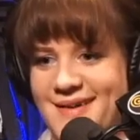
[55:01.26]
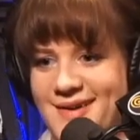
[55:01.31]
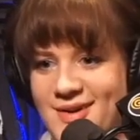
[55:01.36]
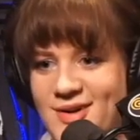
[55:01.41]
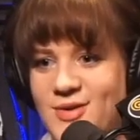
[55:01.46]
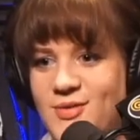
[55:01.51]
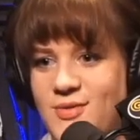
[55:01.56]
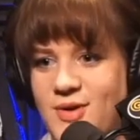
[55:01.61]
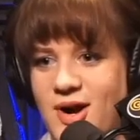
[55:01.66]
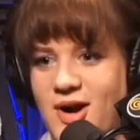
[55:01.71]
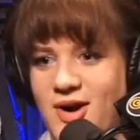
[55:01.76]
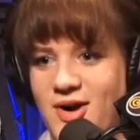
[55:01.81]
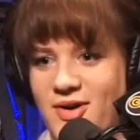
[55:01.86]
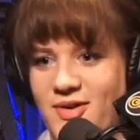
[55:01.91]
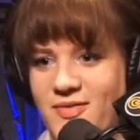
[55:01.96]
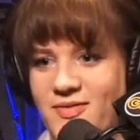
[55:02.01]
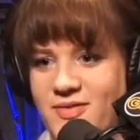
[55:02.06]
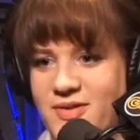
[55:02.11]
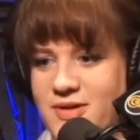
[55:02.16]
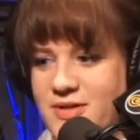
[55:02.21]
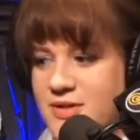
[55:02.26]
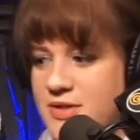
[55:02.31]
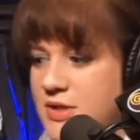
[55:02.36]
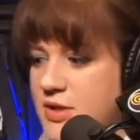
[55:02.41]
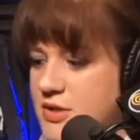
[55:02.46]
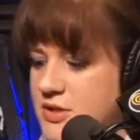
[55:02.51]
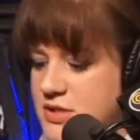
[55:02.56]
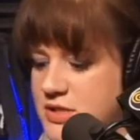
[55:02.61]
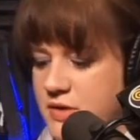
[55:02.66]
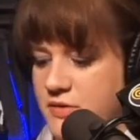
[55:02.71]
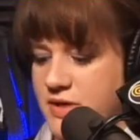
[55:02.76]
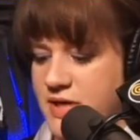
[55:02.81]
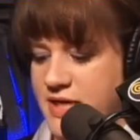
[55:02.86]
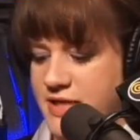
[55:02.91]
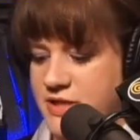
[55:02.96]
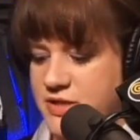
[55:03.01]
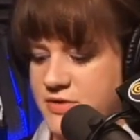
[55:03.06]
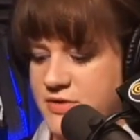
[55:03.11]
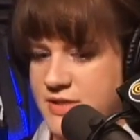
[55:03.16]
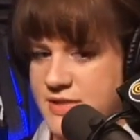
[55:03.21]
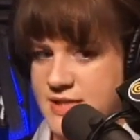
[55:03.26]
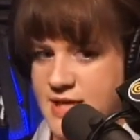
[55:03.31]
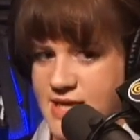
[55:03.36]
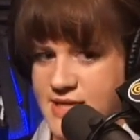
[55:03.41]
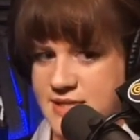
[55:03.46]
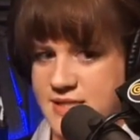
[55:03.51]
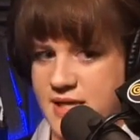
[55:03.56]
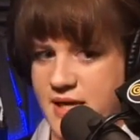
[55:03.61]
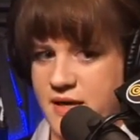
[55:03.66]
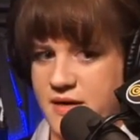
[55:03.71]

in a row. So what I do is I set